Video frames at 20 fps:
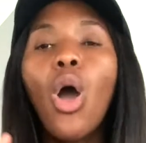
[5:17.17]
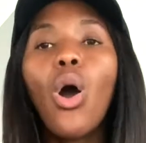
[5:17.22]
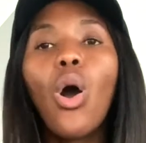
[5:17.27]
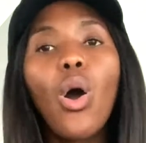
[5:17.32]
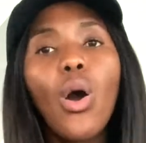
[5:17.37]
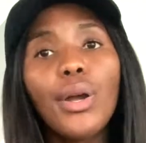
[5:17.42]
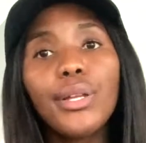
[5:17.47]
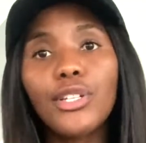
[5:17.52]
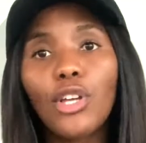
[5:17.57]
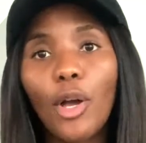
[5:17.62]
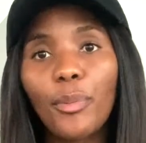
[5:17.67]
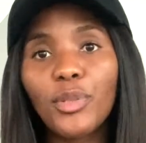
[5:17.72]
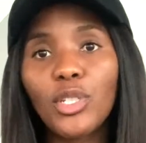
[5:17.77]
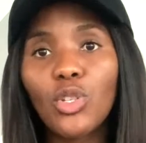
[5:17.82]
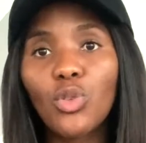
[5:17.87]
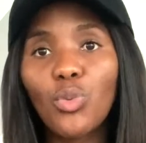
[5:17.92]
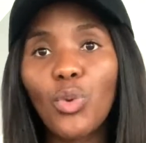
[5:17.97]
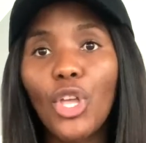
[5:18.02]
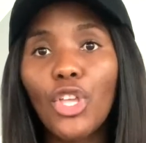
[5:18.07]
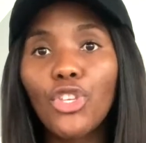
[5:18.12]
Or an
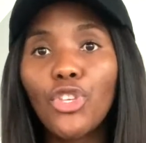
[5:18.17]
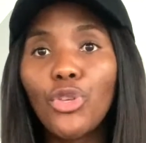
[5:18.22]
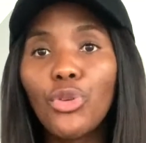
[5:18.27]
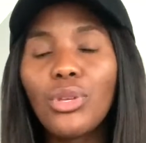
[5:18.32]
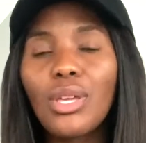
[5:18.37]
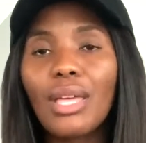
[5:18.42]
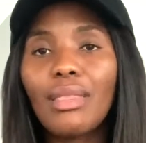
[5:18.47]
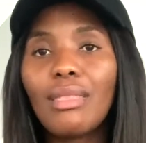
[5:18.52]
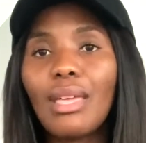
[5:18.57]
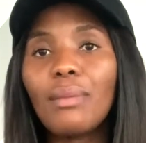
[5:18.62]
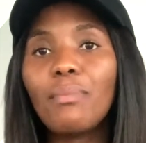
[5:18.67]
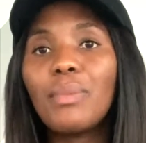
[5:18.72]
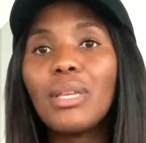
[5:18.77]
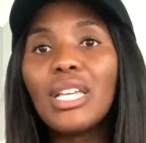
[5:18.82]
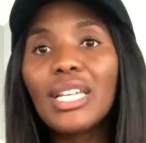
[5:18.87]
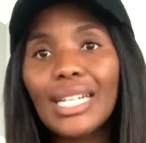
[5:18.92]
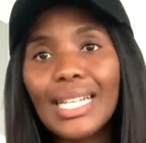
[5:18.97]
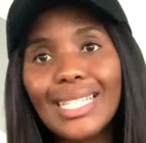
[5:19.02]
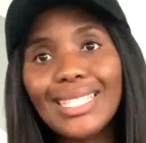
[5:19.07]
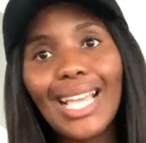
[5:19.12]
option where you can then
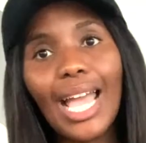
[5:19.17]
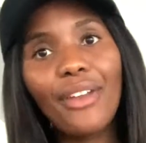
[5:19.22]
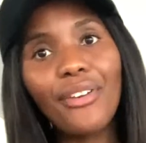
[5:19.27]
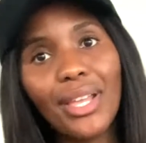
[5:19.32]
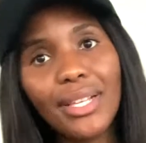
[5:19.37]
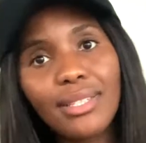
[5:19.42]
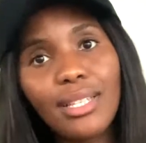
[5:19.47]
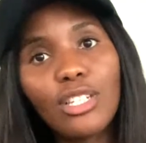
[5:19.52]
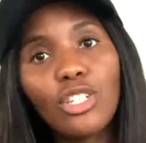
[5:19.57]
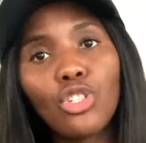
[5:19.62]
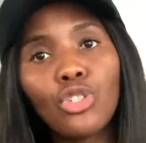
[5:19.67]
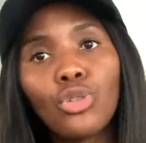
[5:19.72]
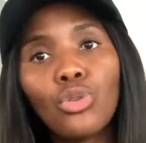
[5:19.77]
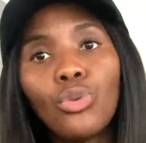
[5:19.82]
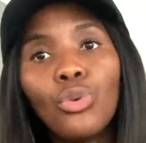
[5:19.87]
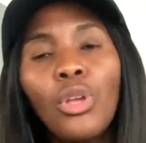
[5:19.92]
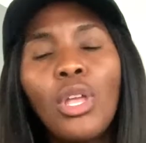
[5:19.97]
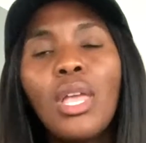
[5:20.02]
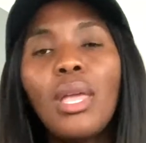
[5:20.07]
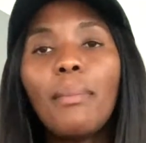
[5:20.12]
be redirected
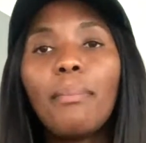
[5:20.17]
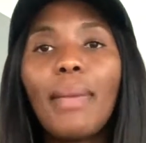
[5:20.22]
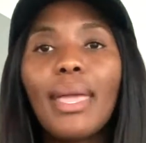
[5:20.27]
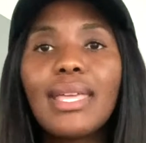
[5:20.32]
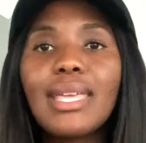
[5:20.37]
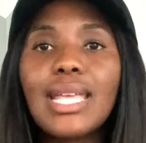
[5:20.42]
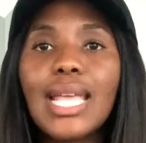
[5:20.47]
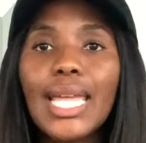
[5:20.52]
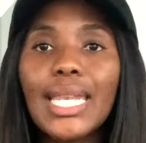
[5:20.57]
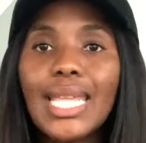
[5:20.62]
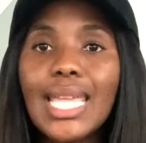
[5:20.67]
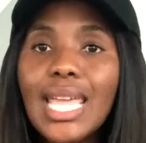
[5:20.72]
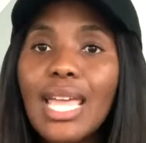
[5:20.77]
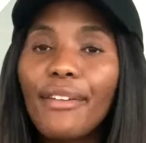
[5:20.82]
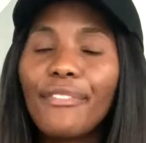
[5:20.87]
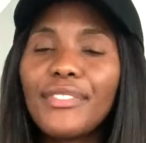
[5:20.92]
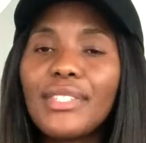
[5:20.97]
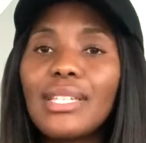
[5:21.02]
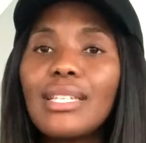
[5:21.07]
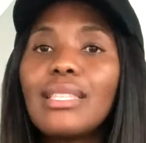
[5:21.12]
to making an
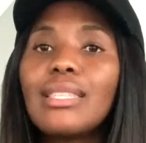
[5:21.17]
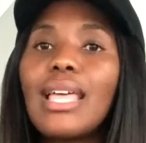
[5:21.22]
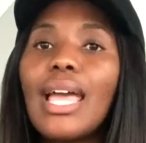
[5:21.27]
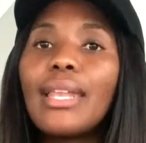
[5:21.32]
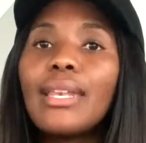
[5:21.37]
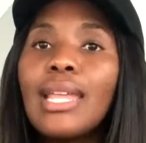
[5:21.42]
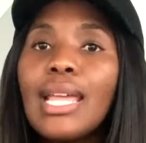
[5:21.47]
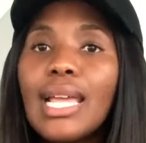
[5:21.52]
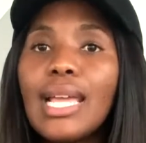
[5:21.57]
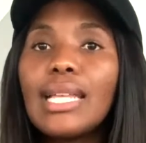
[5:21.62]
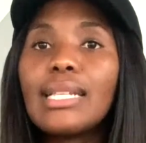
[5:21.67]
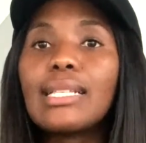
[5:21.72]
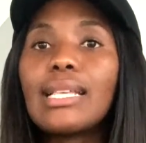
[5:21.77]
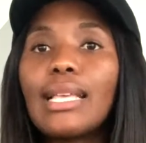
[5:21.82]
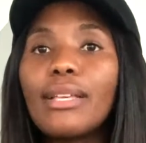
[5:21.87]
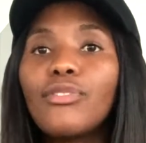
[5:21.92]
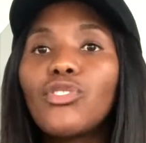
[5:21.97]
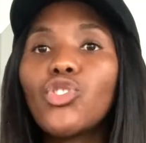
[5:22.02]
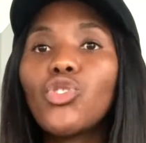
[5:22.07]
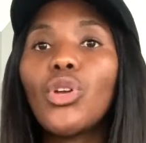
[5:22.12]
EFT, and then it
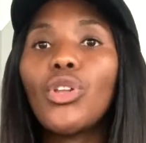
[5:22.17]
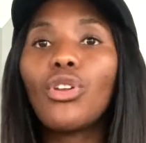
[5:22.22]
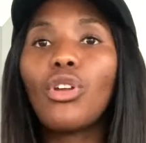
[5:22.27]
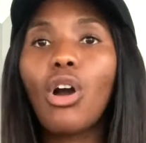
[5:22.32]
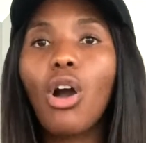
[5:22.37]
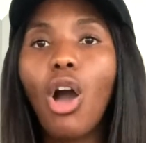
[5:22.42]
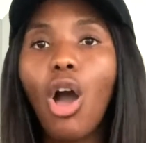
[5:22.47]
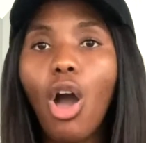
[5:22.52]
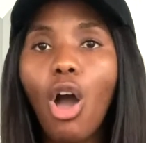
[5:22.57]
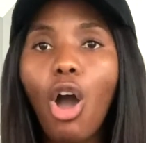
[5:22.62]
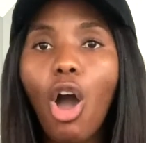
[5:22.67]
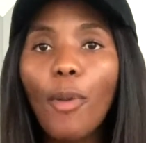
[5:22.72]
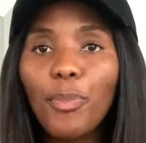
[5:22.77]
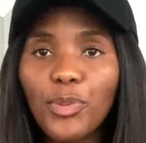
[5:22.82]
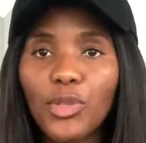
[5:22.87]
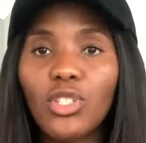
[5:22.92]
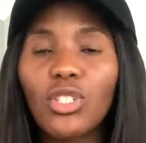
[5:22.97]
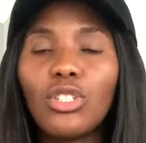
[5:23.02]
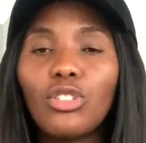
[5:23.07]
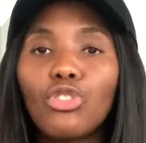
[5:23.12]
gives you an
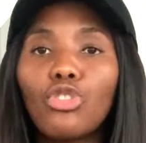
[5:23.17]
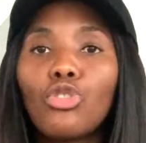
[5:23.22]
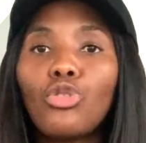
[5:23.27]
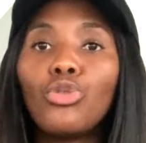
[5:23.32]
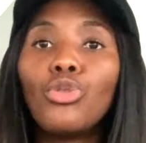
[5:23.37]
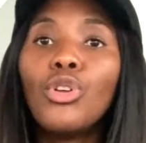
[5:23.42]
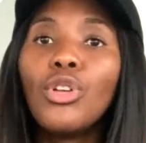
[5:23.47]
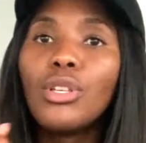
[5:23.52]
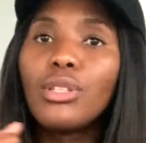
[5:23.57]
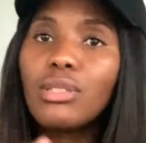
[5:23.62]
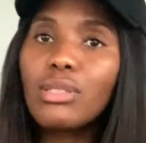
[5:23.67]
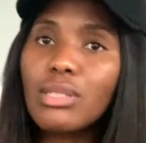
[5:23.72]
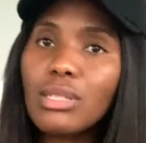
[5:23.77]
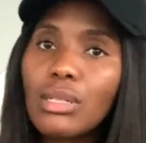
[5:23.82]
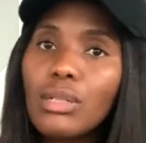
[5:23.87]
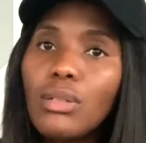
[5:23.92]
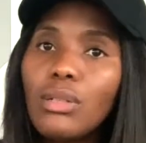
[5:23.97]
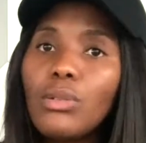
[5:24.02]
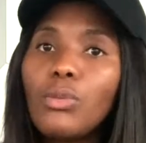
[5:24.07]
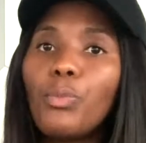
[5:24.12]
option to
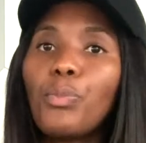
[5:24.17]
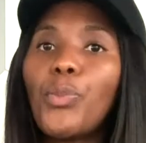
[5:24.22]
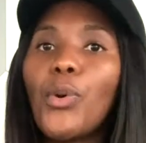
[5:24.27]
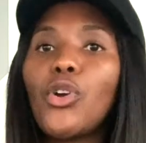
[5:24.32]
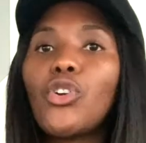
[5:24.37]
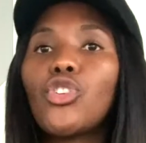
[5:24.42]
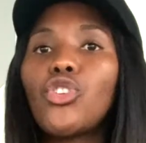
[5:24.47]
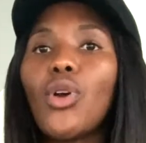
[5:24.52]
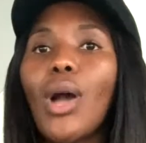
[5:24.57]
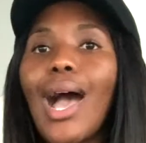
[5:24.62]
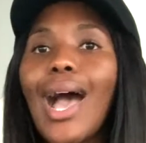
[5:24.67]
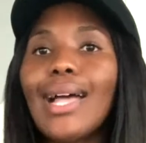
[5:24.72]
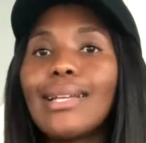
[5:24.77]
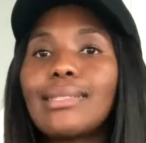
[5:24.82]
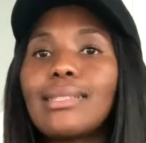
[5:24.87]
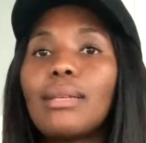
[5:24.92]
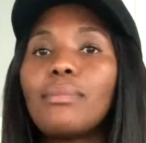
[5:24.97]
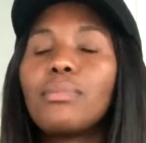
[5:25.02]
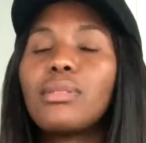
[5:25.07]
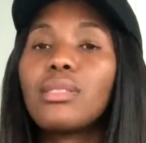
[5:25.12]
still book your
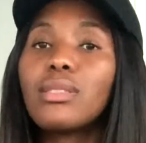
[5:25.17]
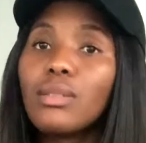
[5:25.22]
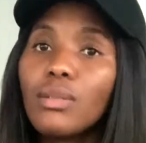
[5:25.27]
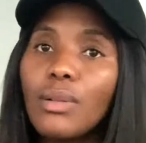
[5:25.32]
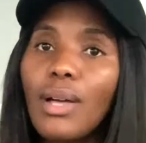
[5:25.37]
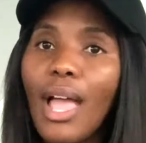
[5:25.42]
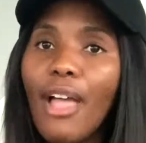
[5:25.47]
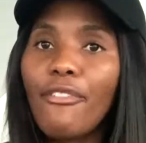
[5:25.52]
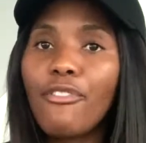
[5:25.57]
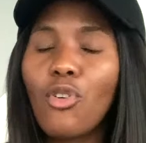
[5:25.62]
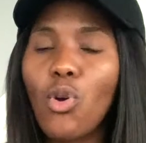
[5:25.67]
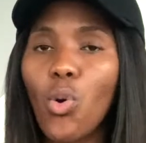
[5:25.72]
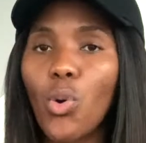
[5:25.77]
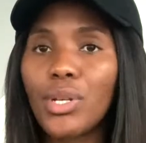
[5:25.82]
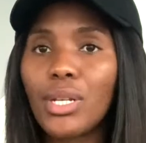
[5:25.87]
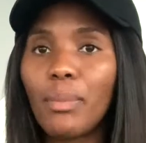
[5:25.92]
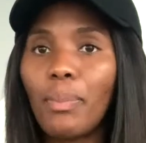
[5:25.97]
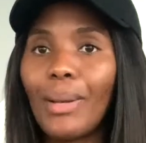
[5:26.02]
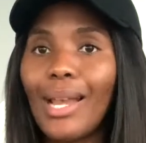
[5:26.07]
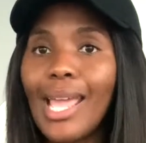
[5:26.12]
items, still have your
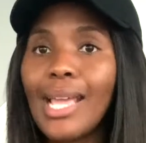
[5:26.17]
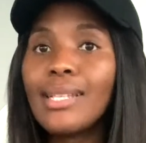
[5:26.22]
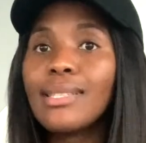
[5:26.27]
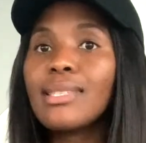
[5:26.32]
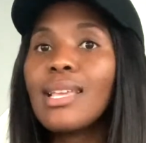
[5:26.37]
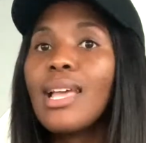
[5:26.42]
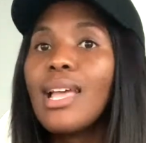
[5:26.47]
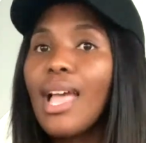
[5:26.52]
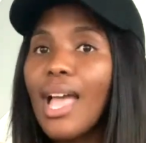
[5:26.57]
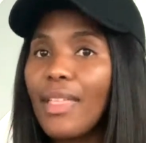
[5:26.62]
order placed,